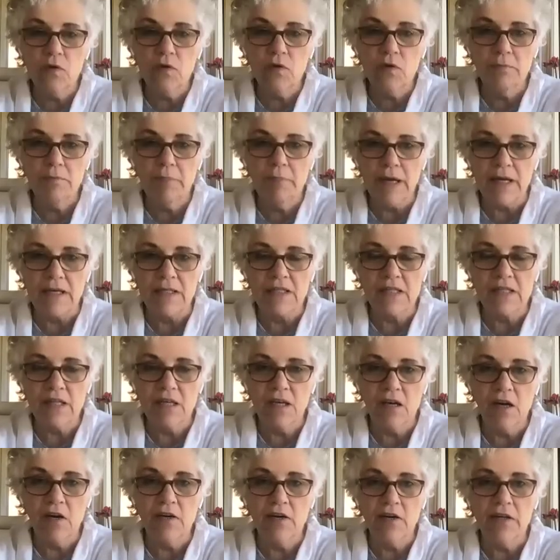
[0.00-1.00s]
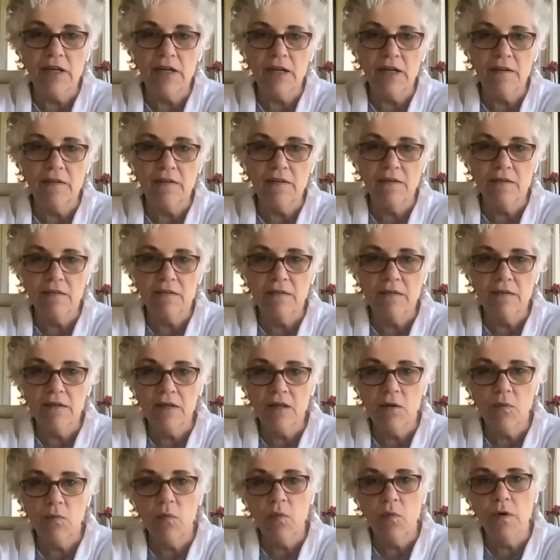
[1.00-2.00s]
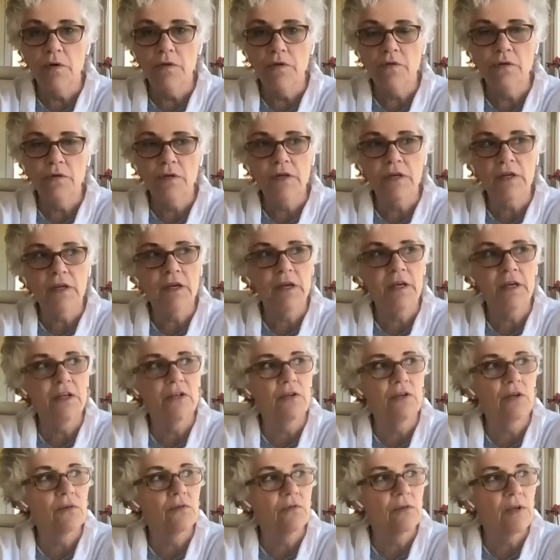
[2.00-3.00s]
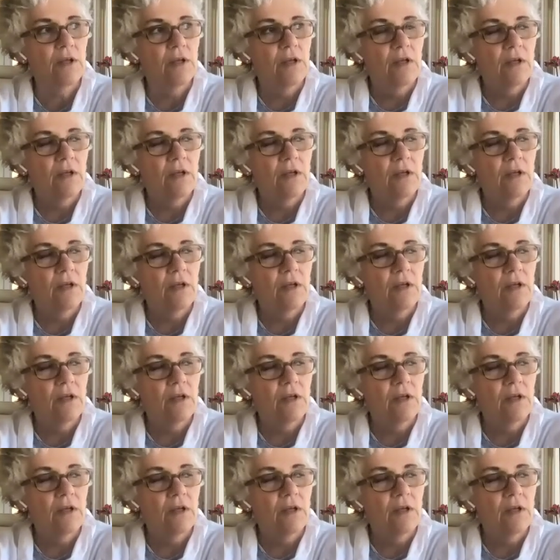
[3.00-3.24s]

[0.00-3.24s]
with bass clarinet. It was a kind of